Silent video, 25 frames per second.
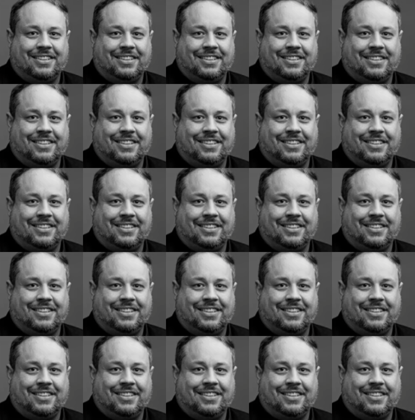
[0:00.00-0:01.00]

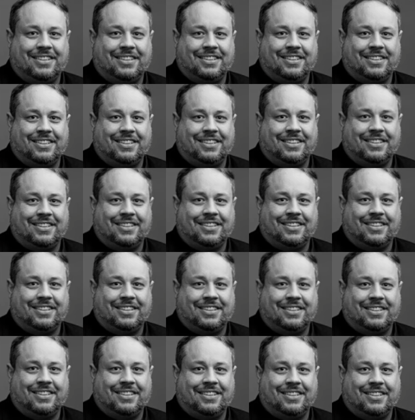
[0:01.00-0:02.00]

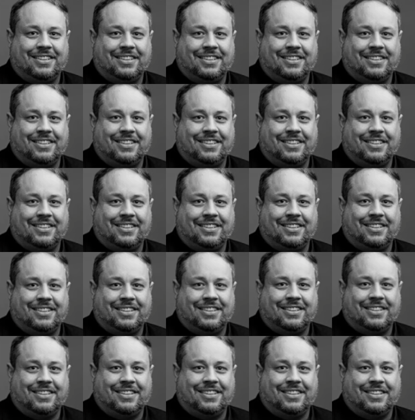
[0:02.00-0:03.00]

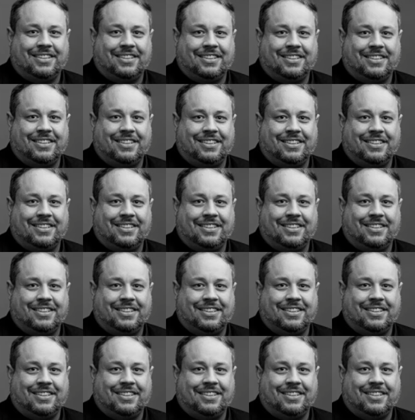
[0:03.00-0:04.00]

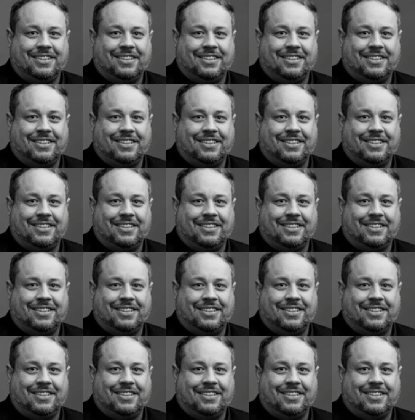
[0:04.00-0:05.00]

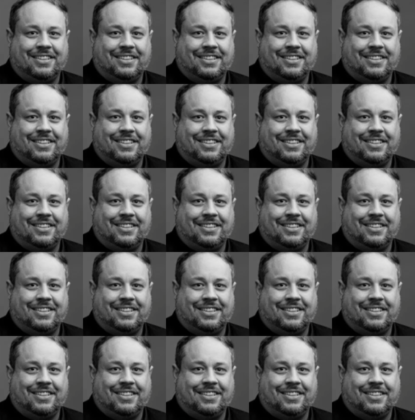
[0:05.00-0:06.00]

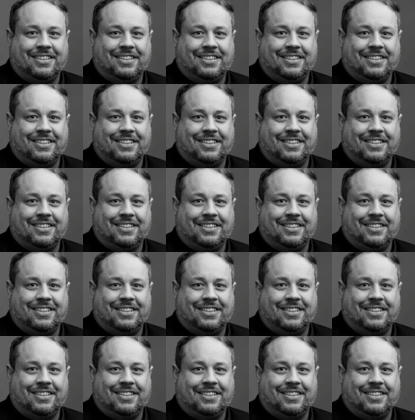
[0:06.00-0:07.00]

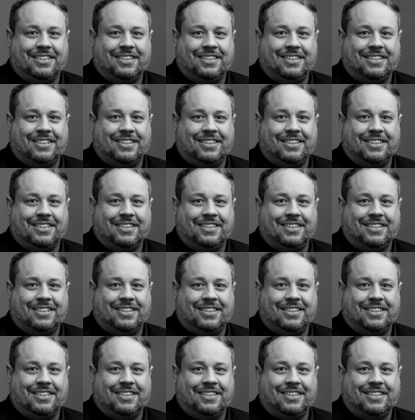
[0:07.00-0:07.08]
(not speaking)